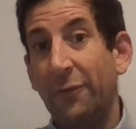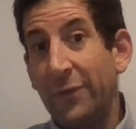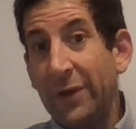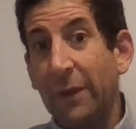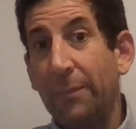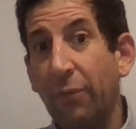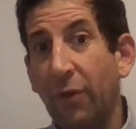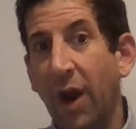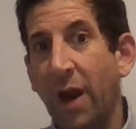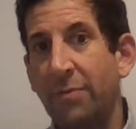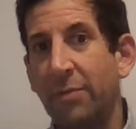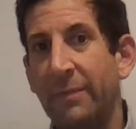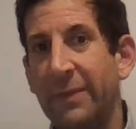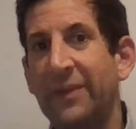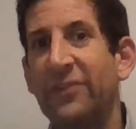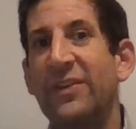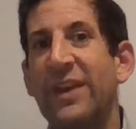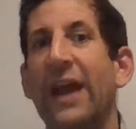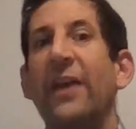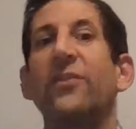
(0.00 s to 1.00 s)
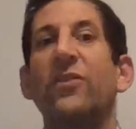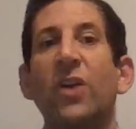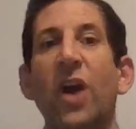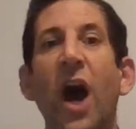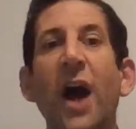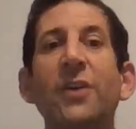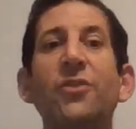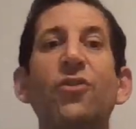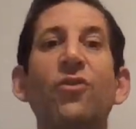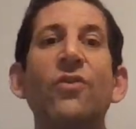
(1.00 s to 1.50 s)
real problem is, yes,
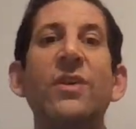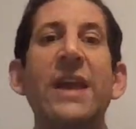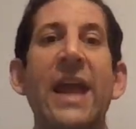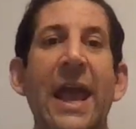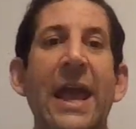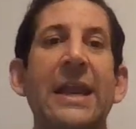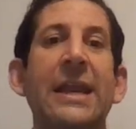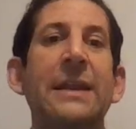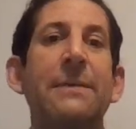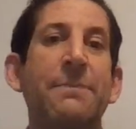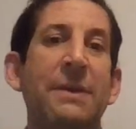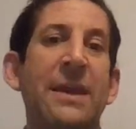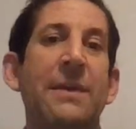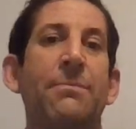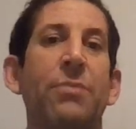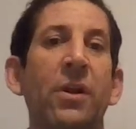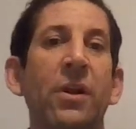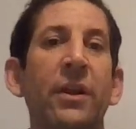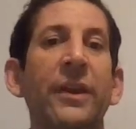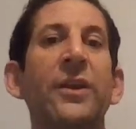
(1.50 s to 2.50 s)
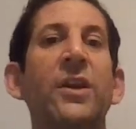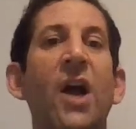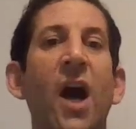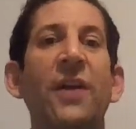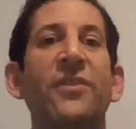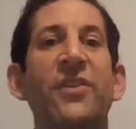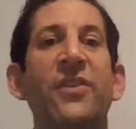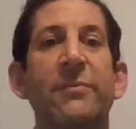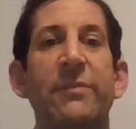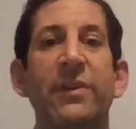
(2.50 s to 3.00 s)
God created people in
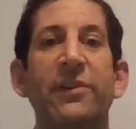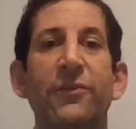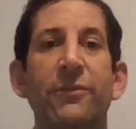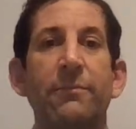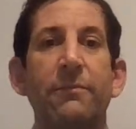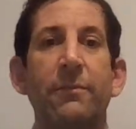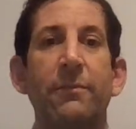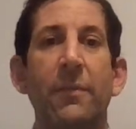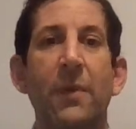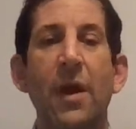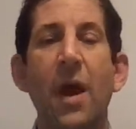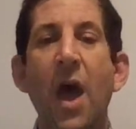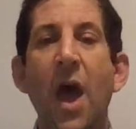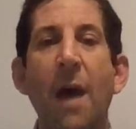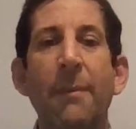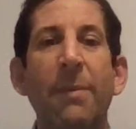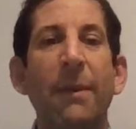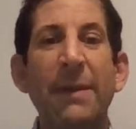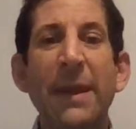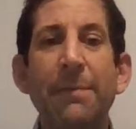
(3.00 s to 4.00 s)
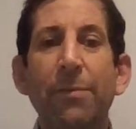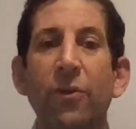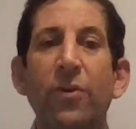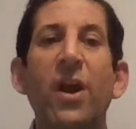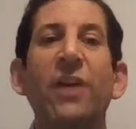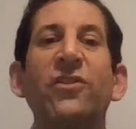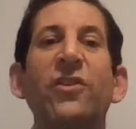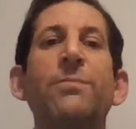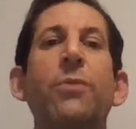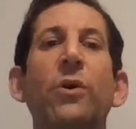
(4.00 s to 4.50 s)
God's image. But people are
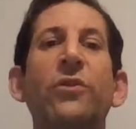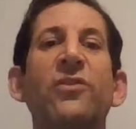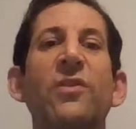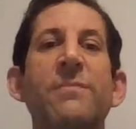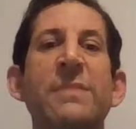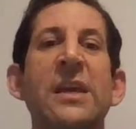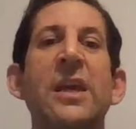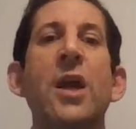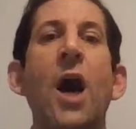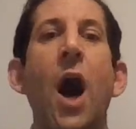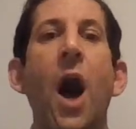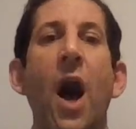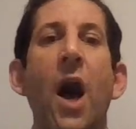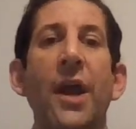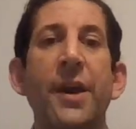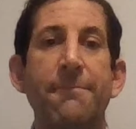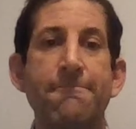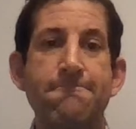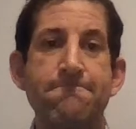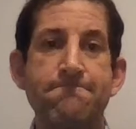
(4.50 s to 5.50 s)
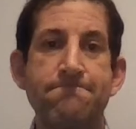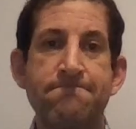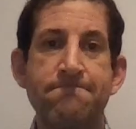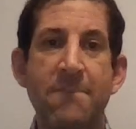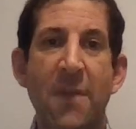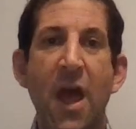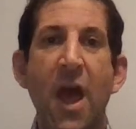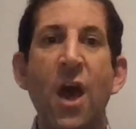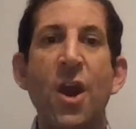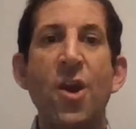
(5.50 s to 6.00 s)
not supposed to be God.
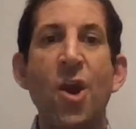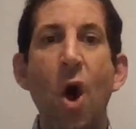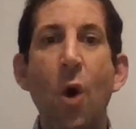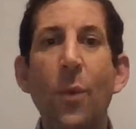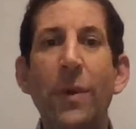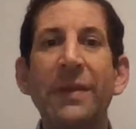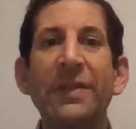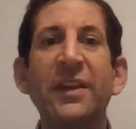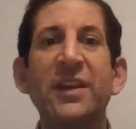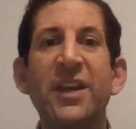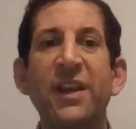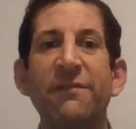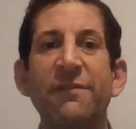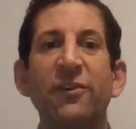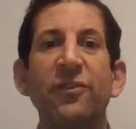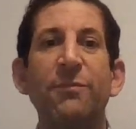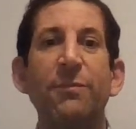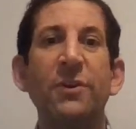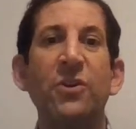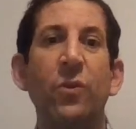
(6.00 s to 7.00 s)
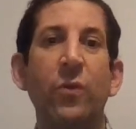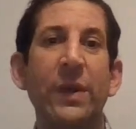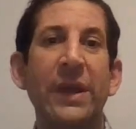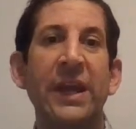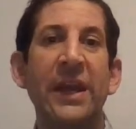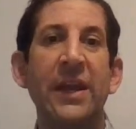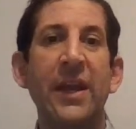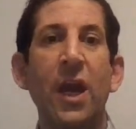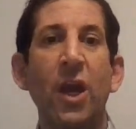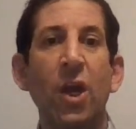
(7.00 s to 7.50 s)
Knowing the difference
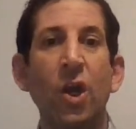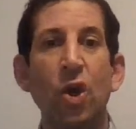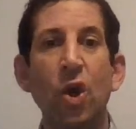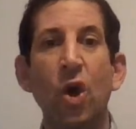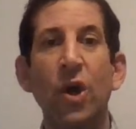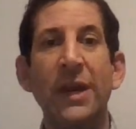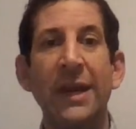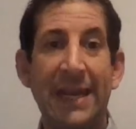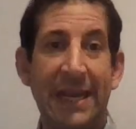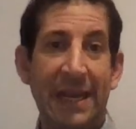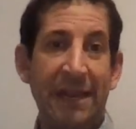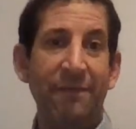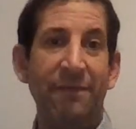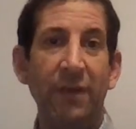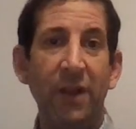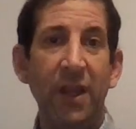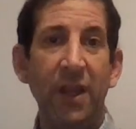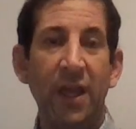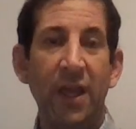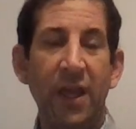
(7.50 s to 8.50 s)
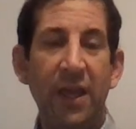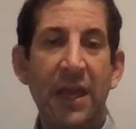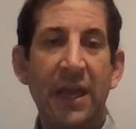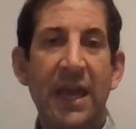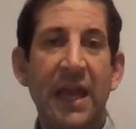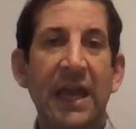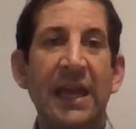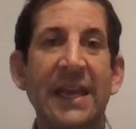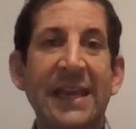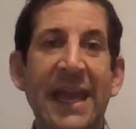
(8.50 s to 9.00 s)
between good and evil
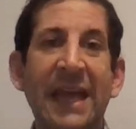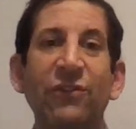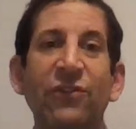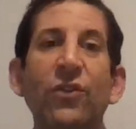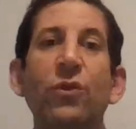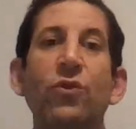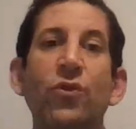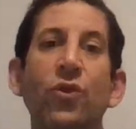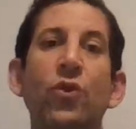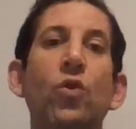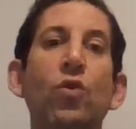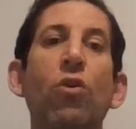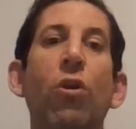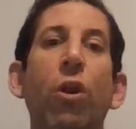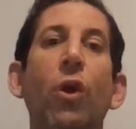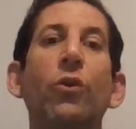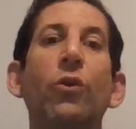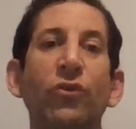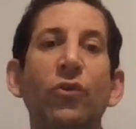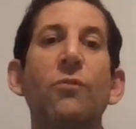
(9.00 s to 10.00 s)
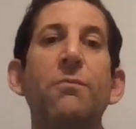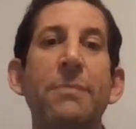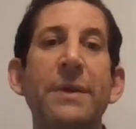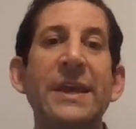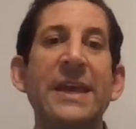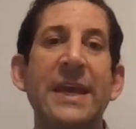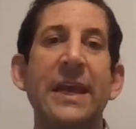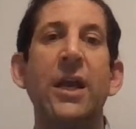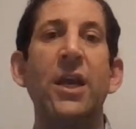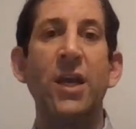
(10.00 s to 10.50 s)
gets you too close to
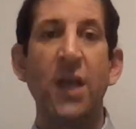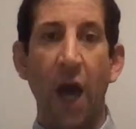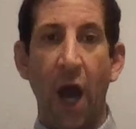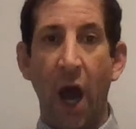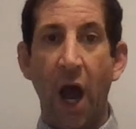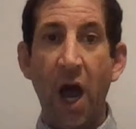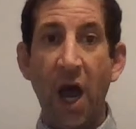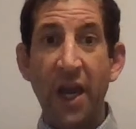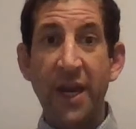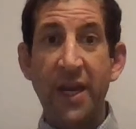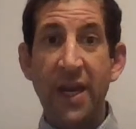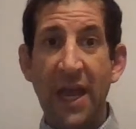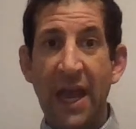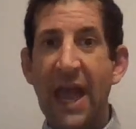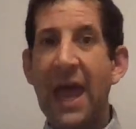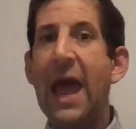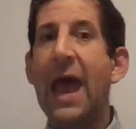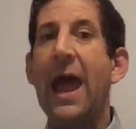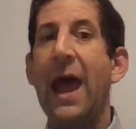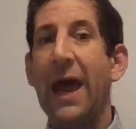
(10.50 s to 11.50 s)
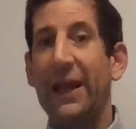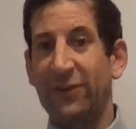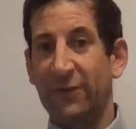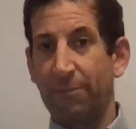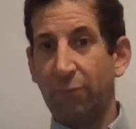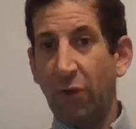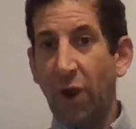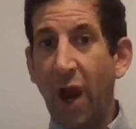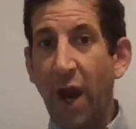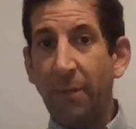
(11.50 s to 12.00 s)
being God. That's a
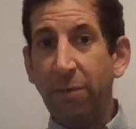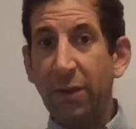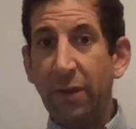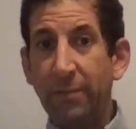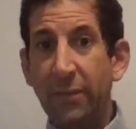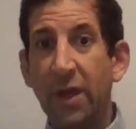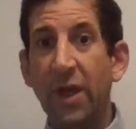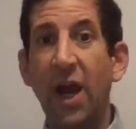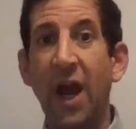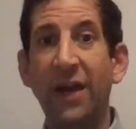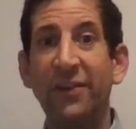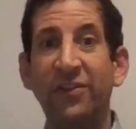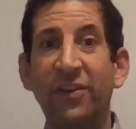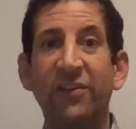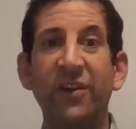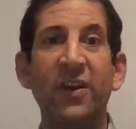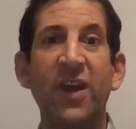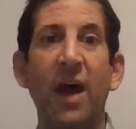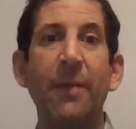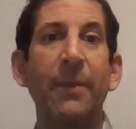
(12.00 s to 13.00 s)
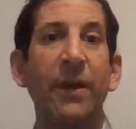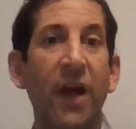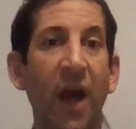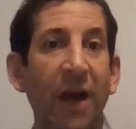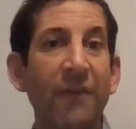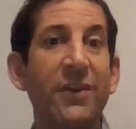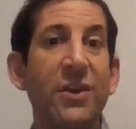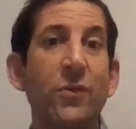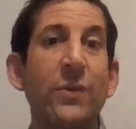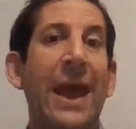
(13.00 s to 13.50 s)
problem. God says, Adam and
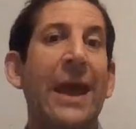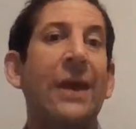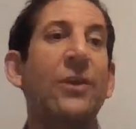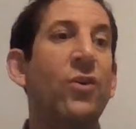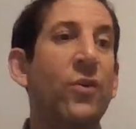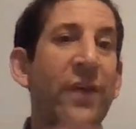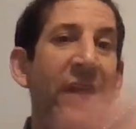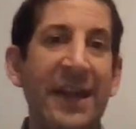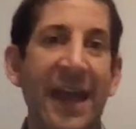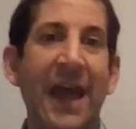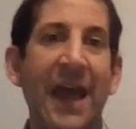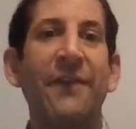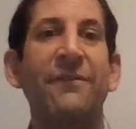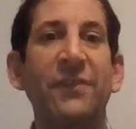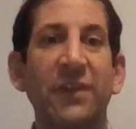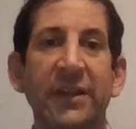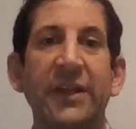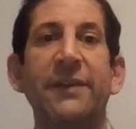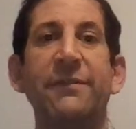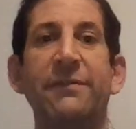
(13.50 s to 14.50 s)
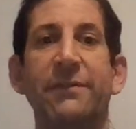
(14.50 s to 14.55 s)
Chava, you can't do that. You have to leave.